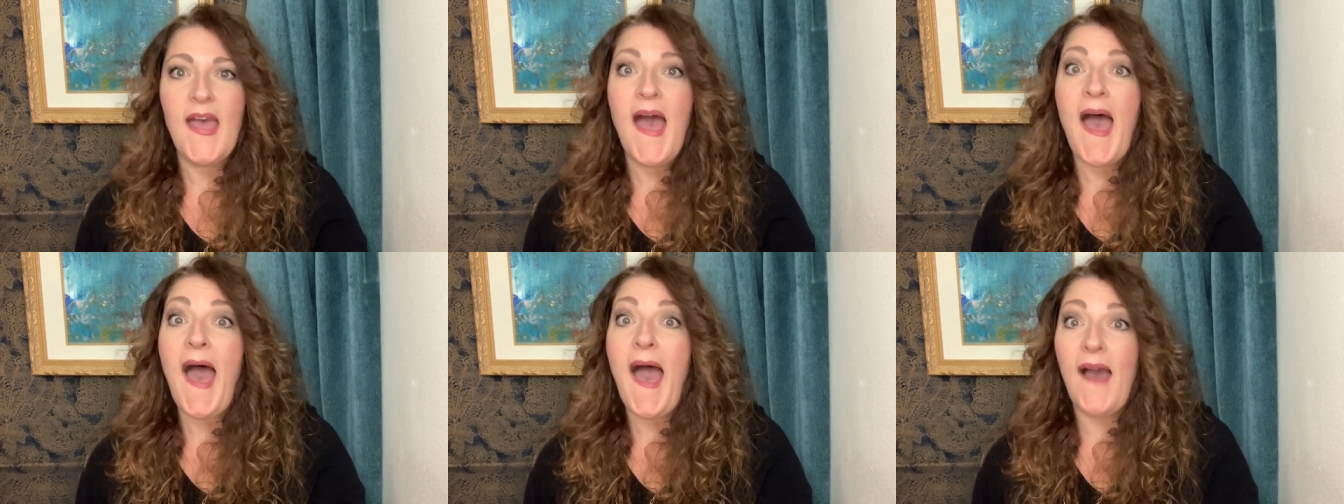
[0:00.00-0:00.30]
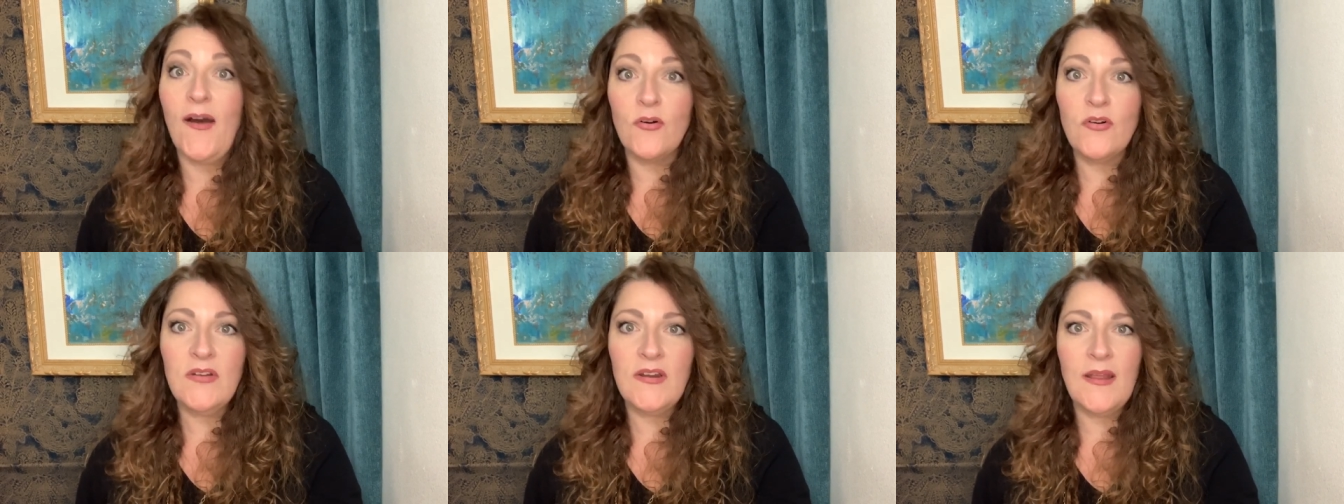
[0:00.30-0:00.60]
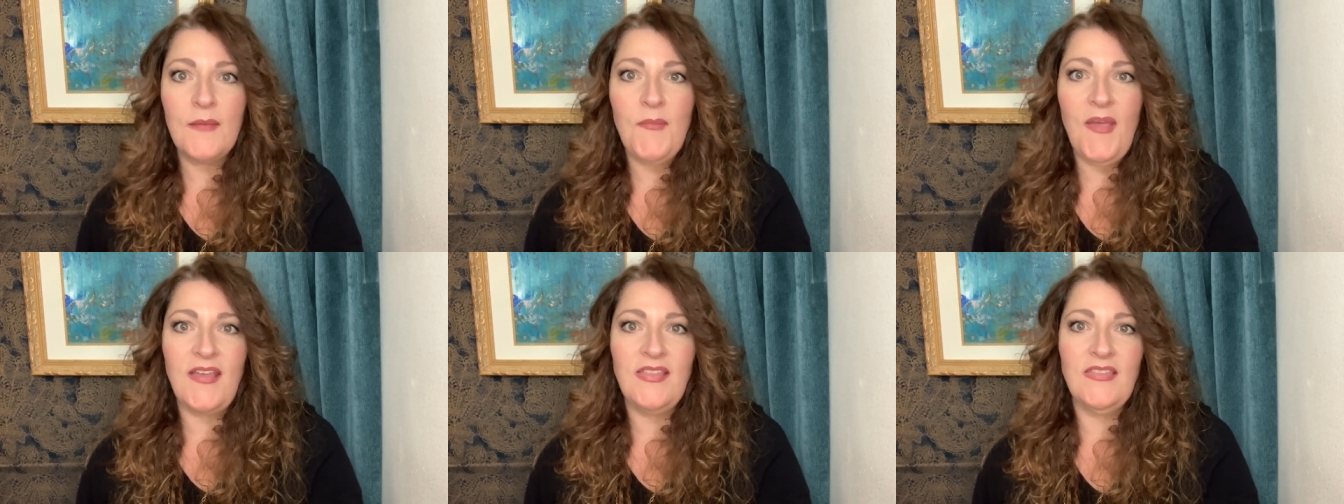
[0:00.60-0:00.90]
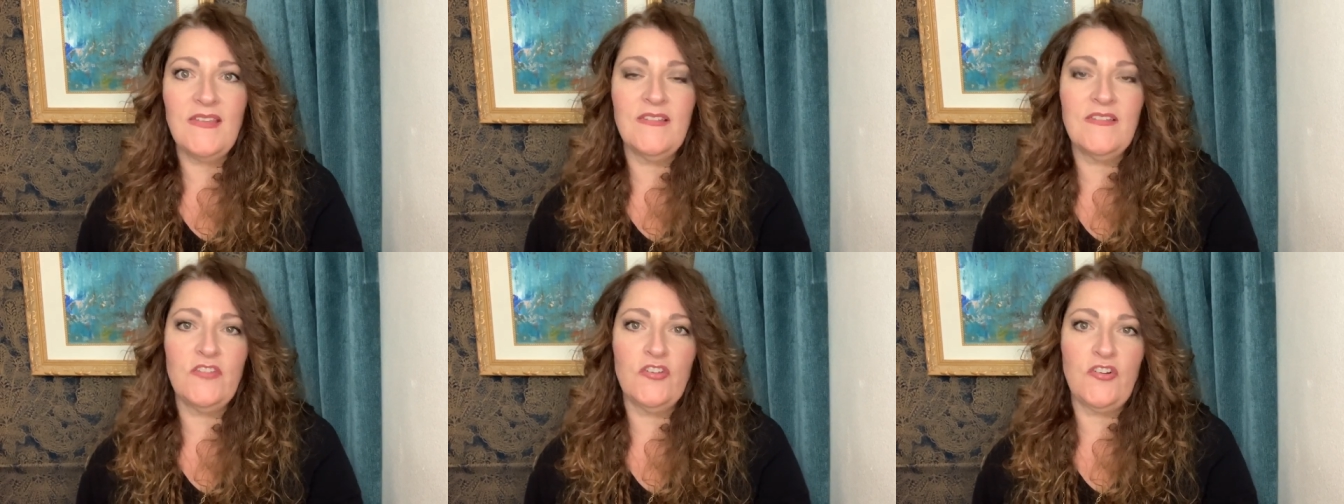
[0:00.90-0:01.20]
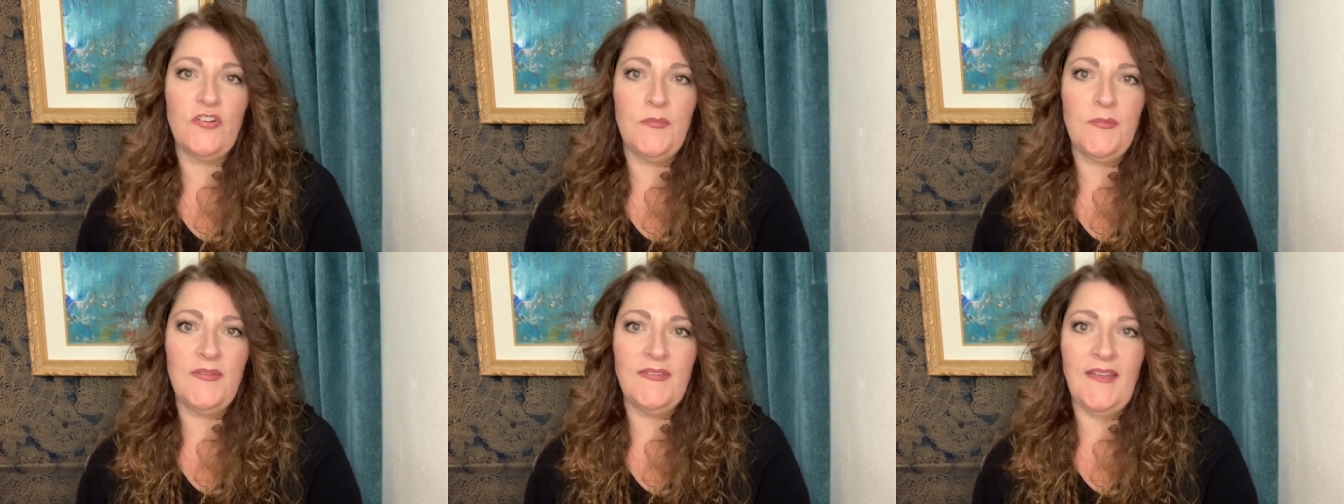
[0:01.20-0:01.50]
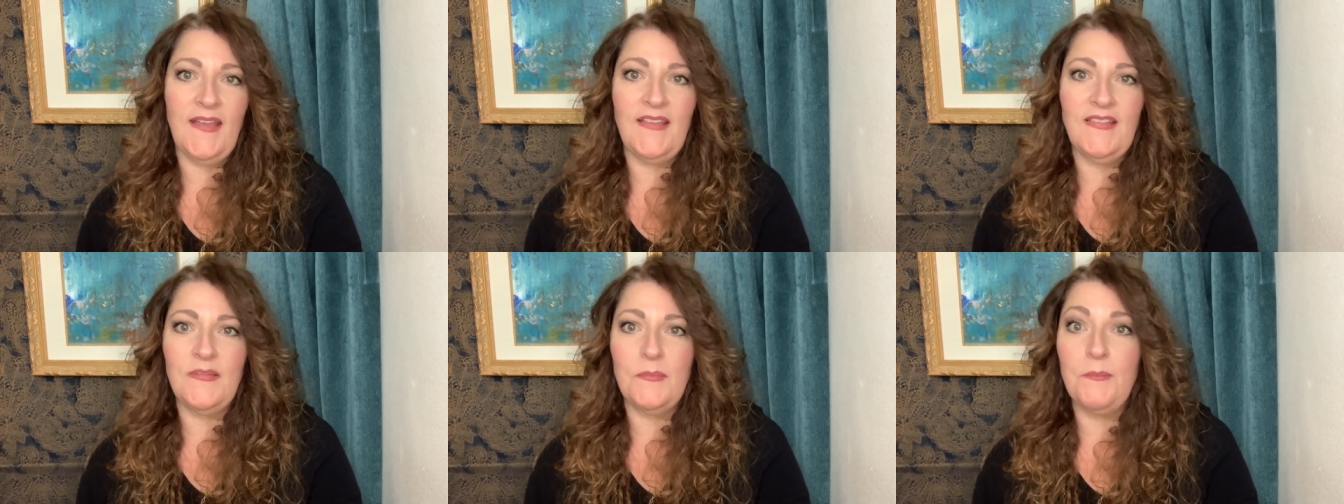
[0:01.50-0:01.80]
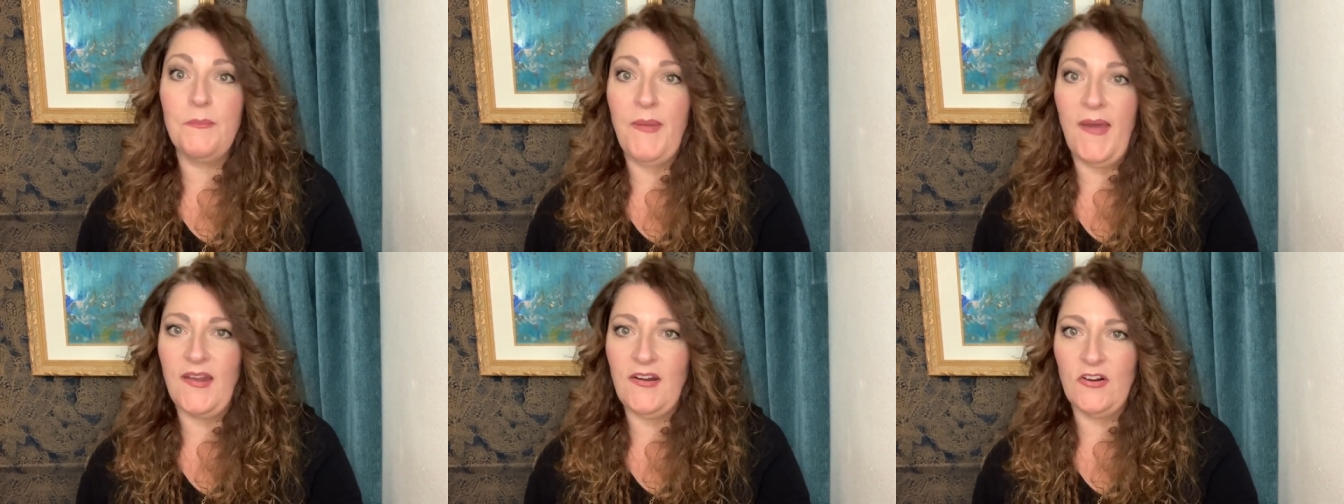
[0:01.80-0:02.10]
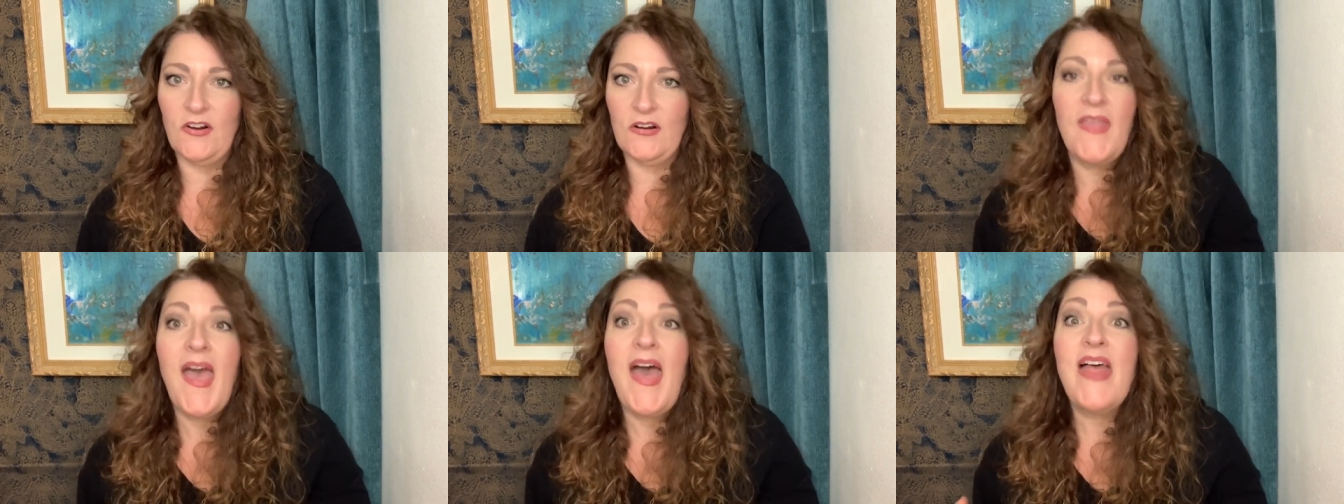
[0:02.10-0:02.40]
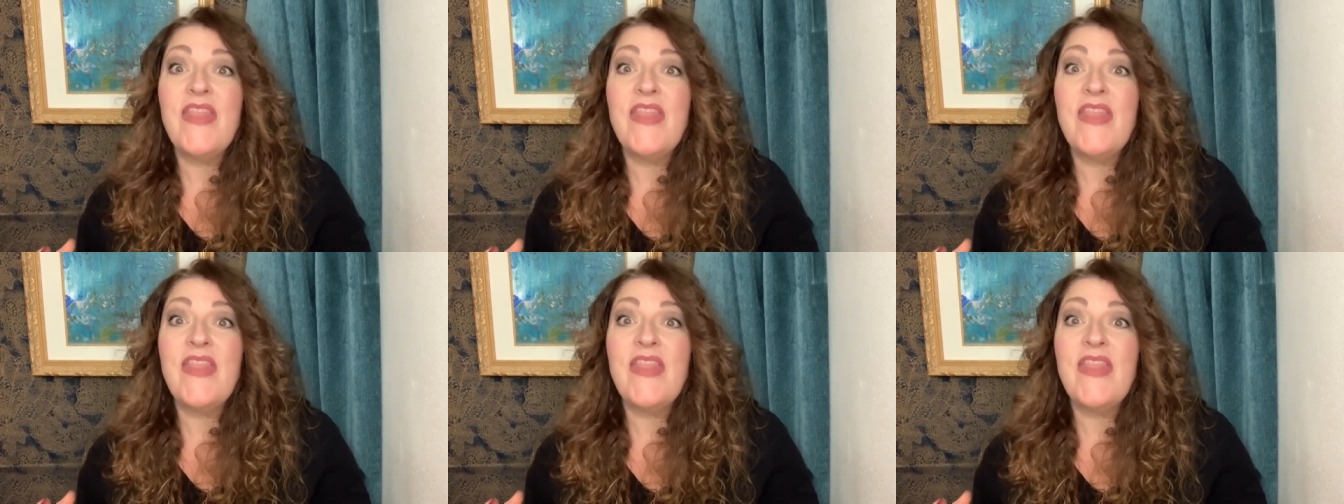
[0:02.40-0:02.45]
how can I make this circumstance better?